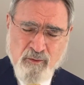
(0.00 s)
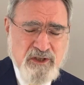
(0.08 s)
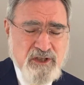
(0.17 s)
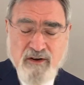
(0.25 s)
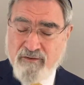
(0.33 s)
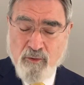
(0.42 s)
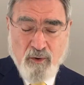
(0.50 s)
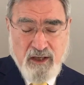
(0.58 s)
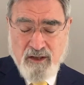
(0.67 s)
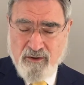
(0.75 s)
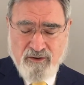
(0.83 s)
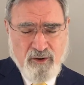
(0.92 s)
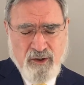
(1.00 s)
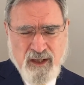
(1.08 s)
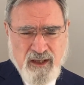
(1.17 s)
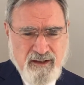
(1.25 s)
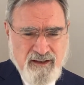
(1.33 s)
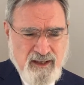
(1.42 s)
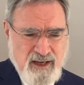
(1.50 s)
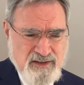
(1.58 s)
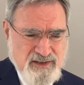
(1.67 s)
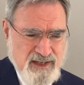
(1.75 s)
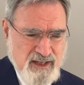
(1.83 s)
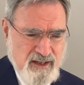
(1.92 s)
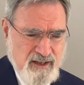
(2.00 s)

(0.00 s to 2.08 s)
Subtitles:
whichever way you're doing it in SAR.